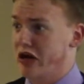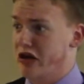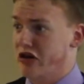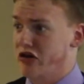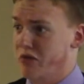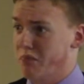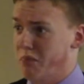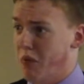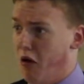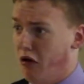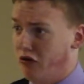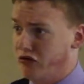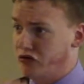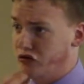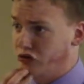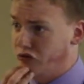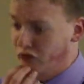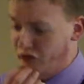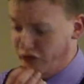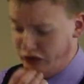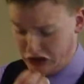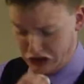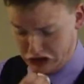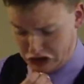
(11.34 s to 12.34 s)
and debauched
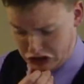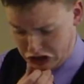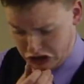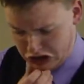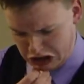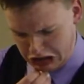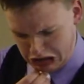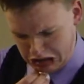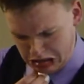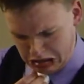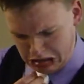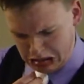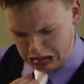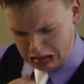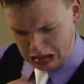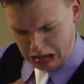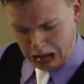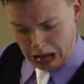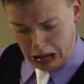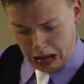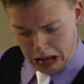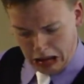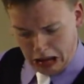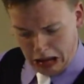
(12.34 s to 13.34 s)
feasts.
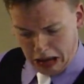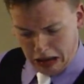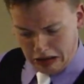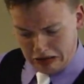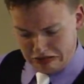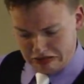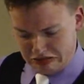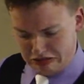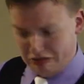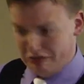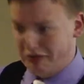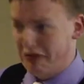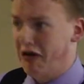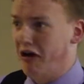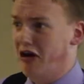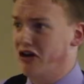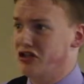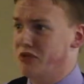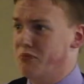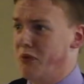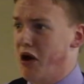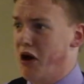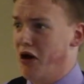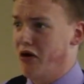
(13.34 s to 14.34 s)
I
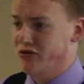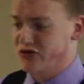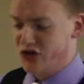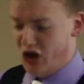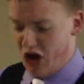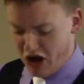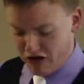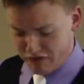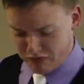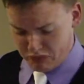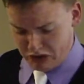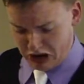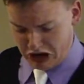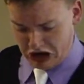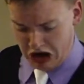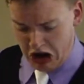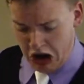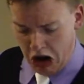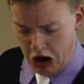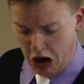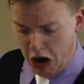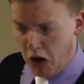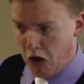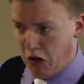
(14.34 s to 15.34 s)
suppose I've been
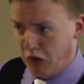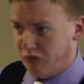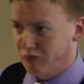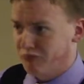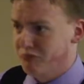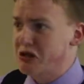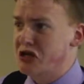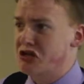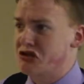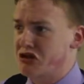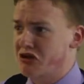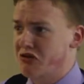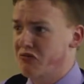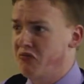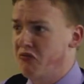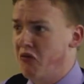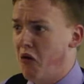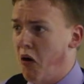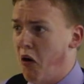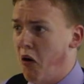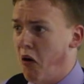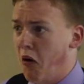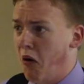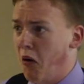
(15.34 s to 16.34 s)

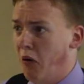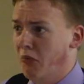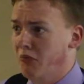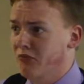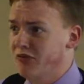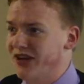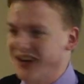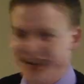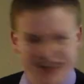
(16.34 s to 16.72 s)
misinformed.